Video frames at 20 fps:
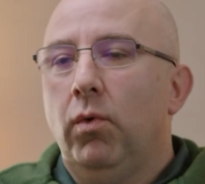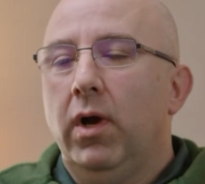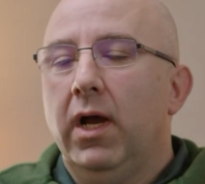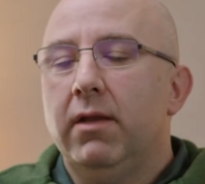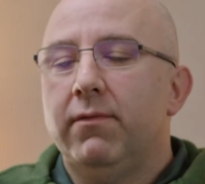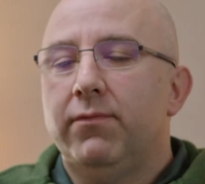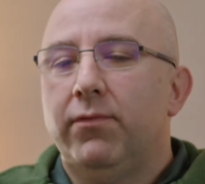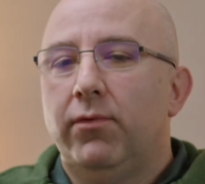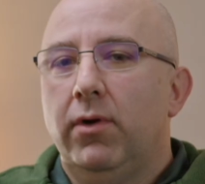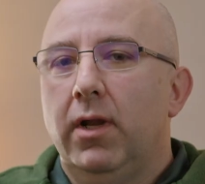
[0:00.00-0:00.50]

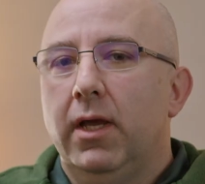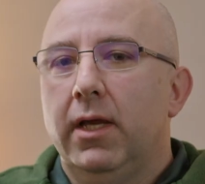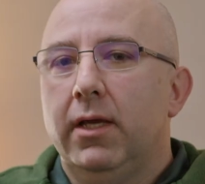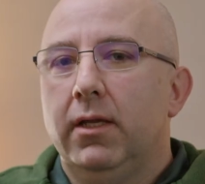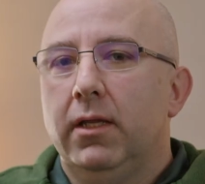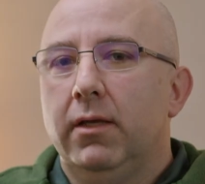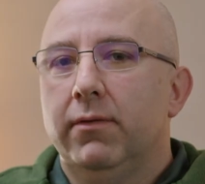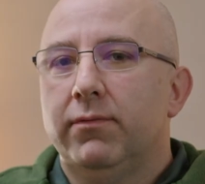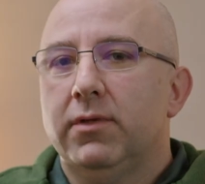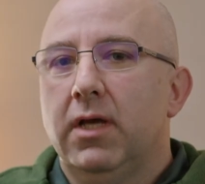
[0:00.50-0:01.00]
wide
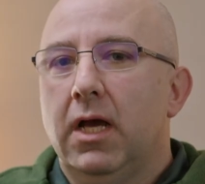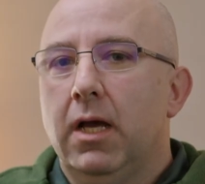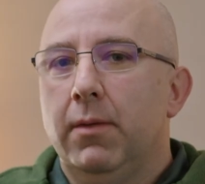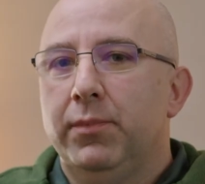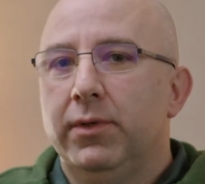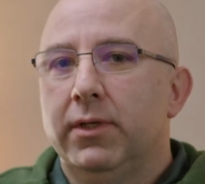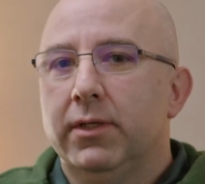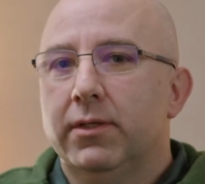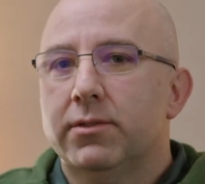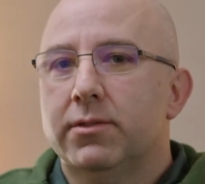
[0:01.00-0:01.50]
variety of
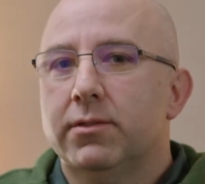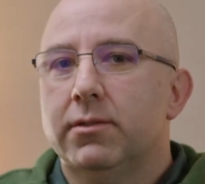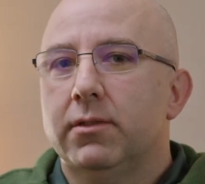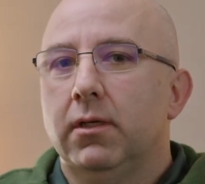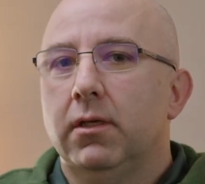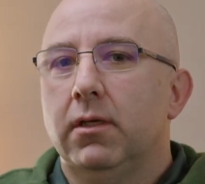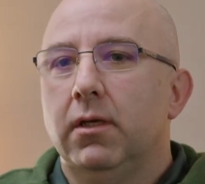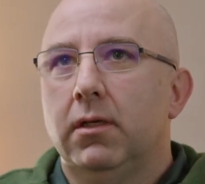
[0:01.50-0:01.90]
topics